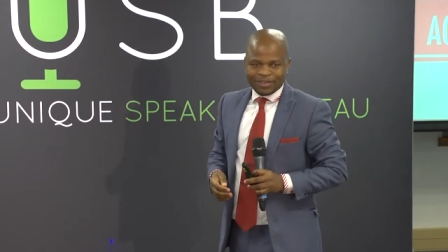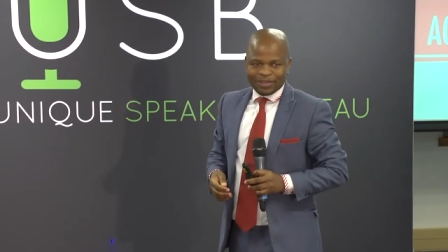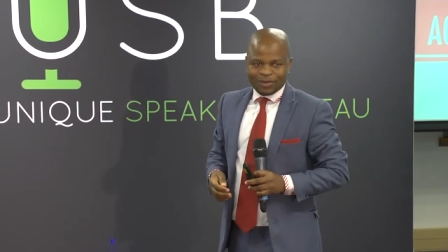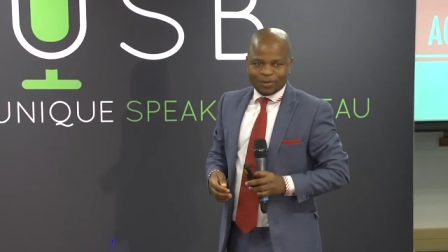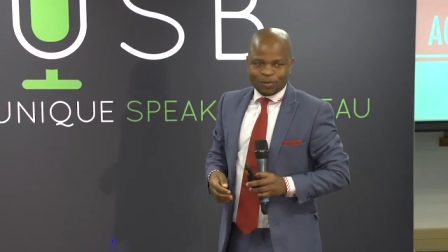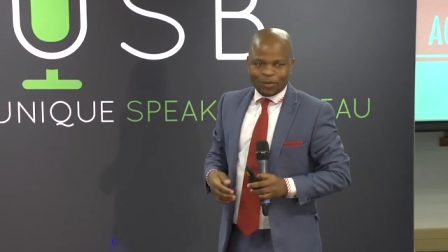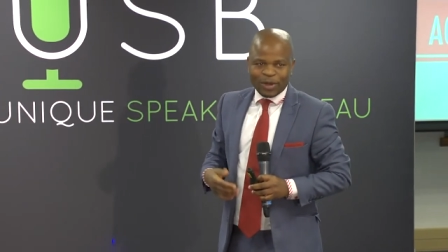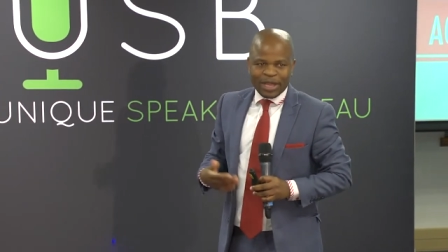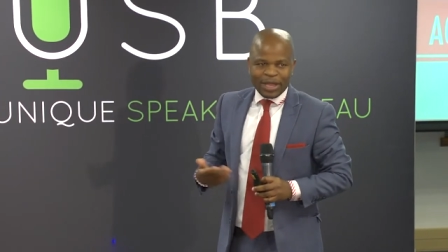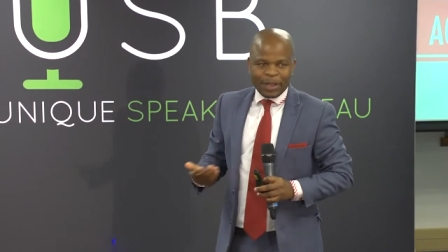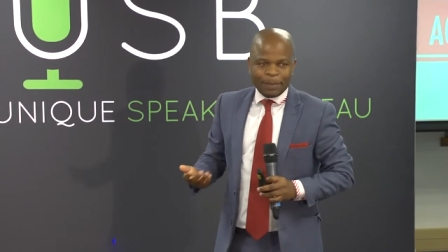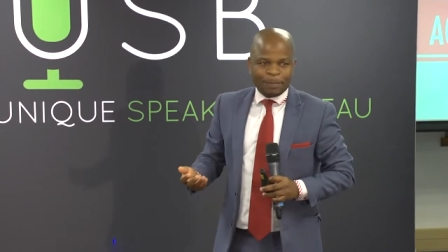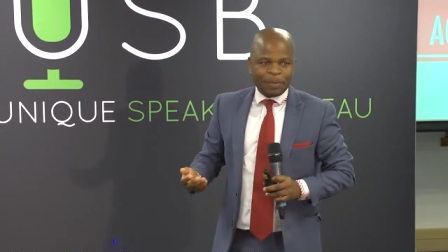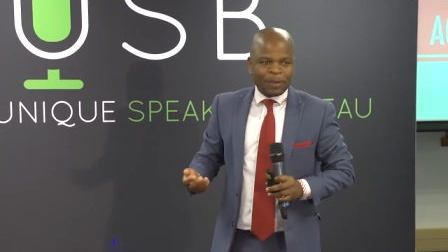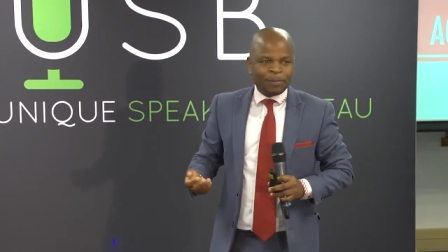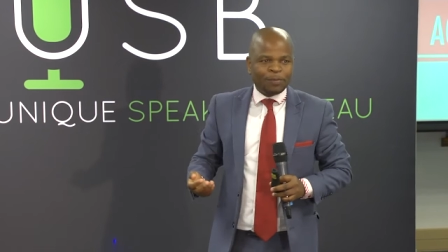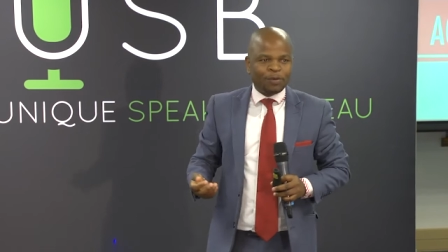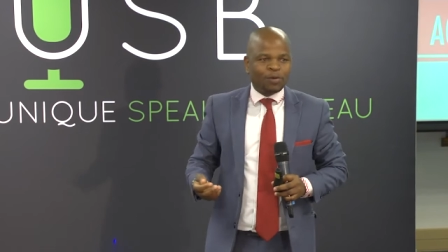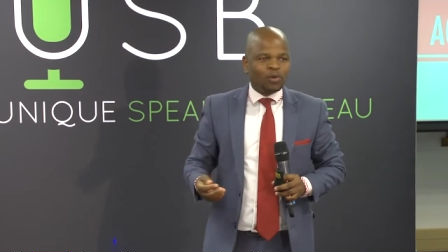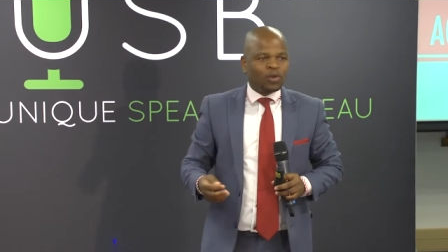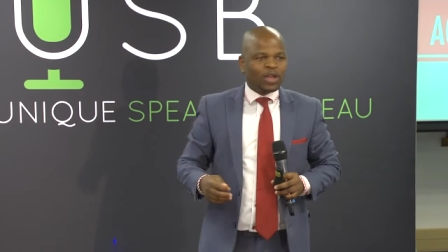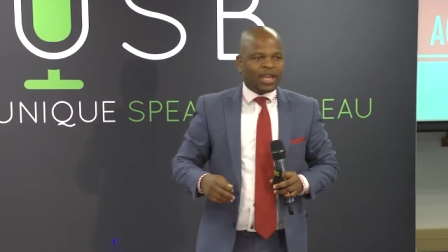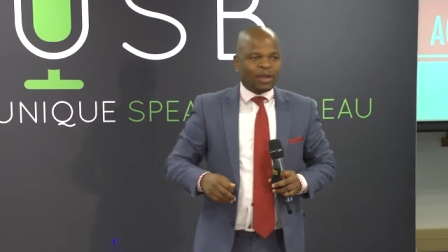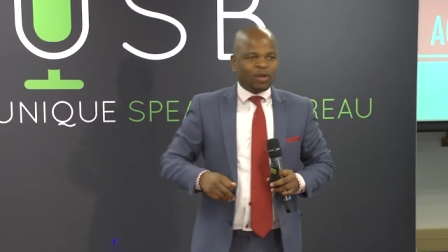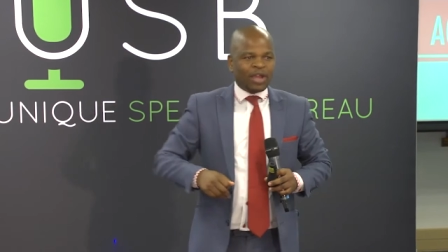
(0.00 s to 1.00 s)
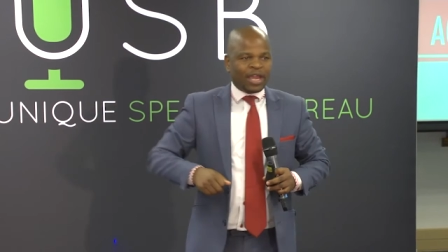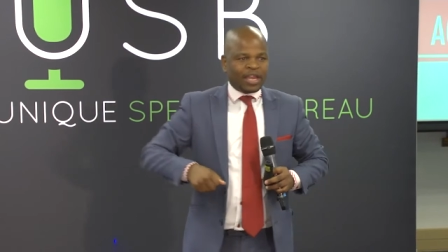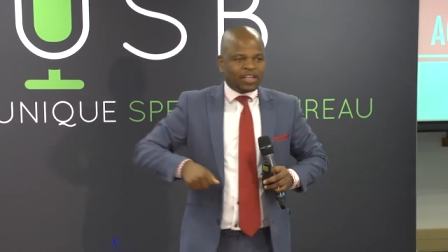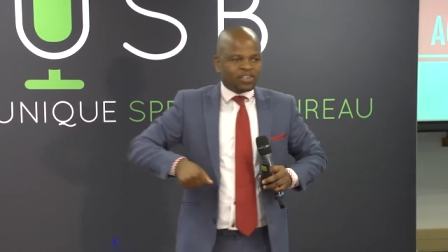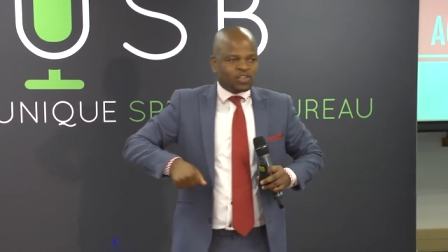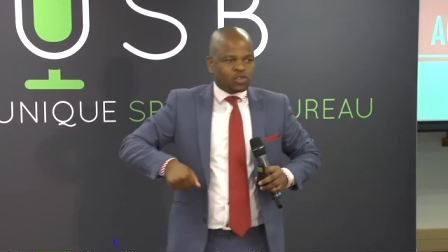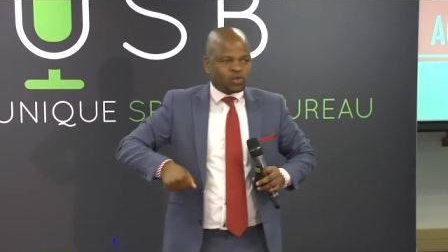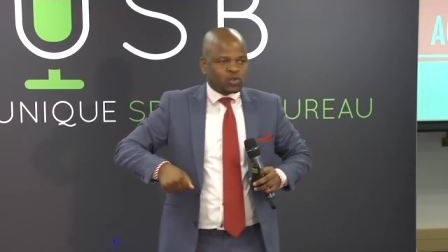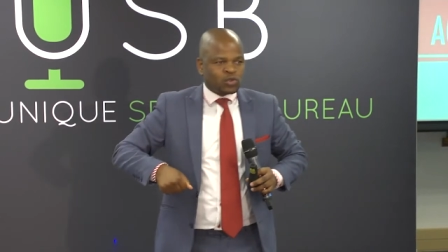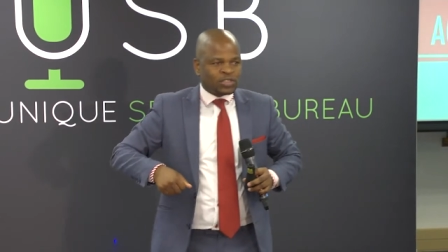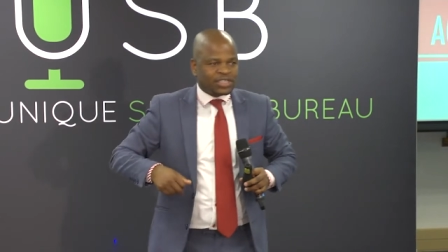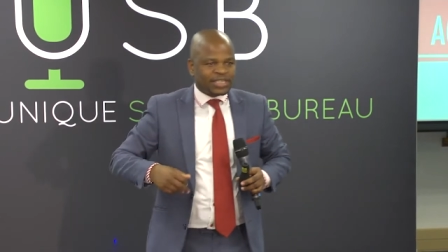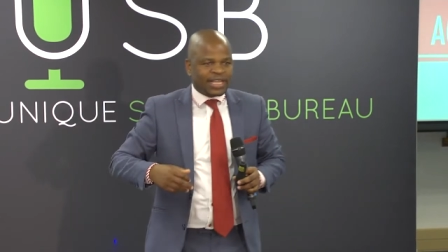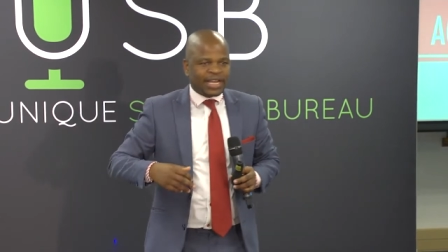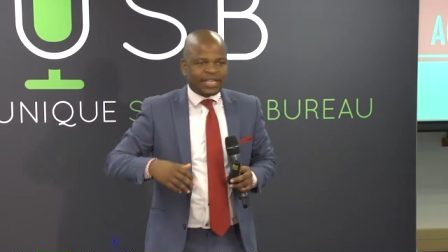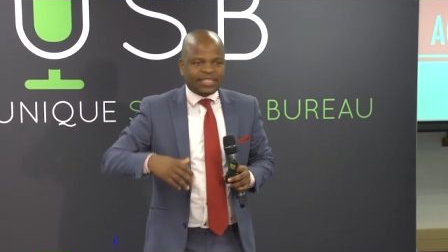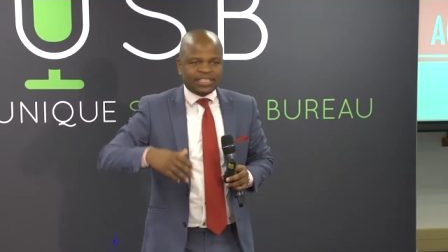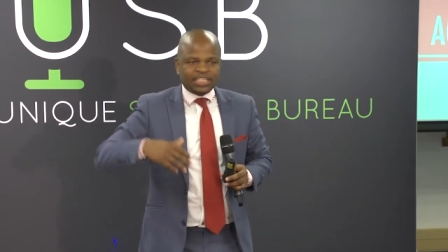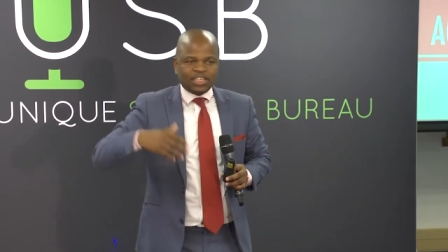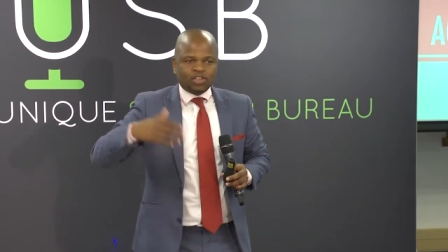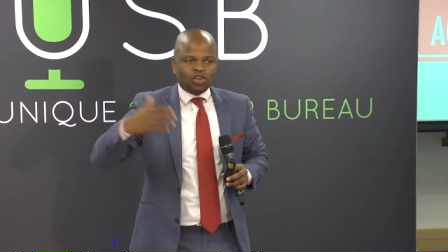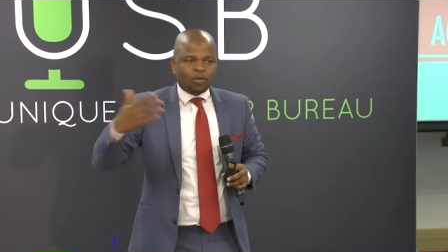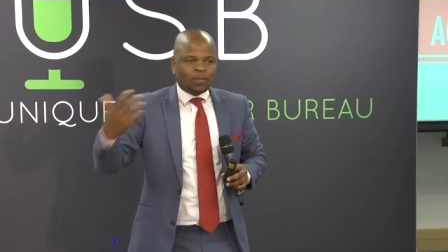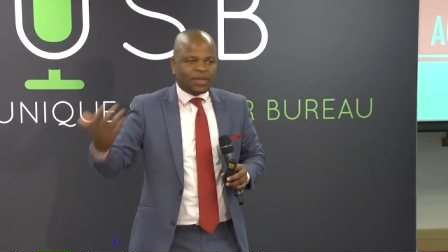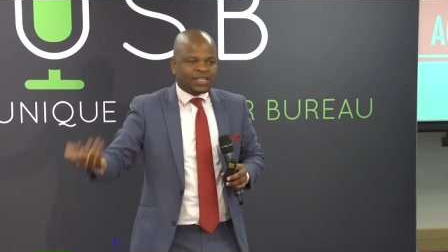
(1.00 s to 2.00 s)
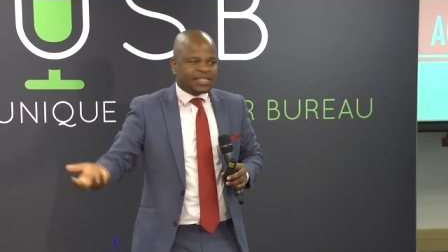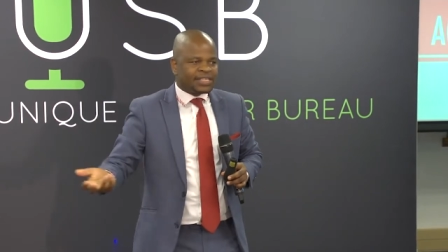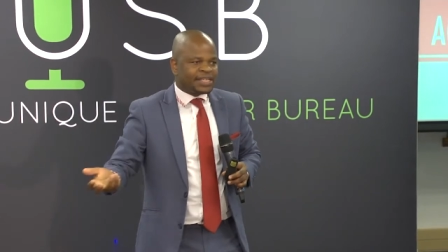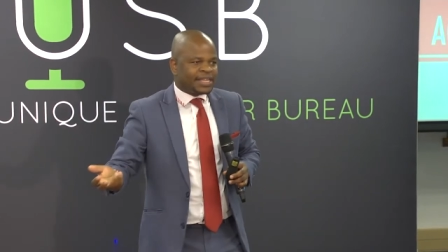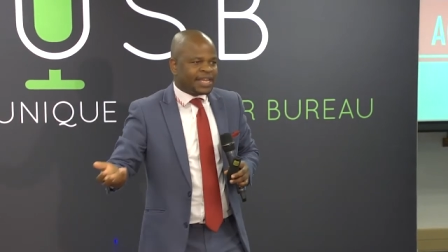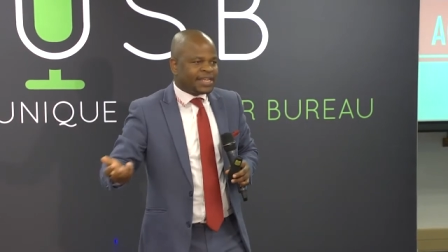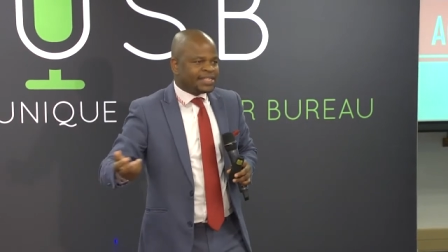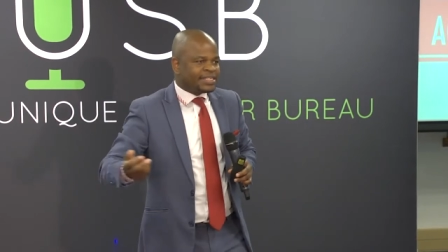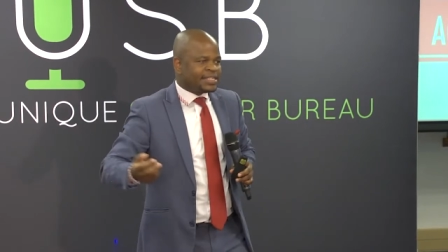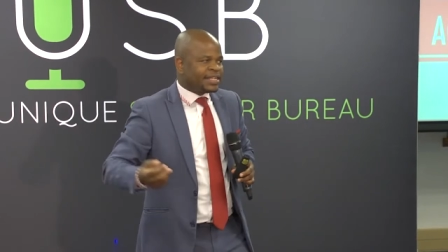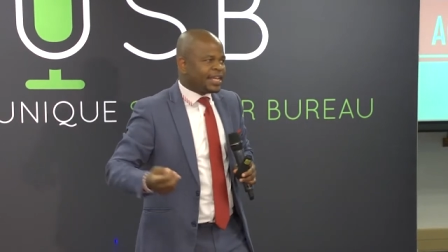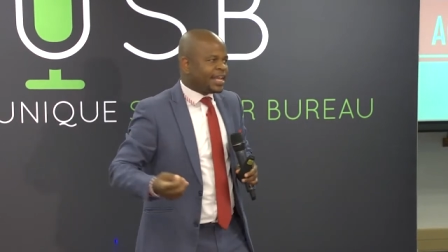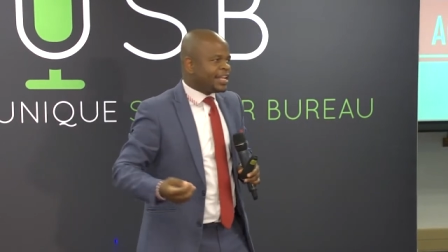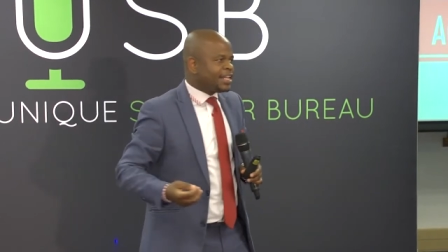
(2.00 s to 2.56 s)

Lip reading: where people had to start domesticating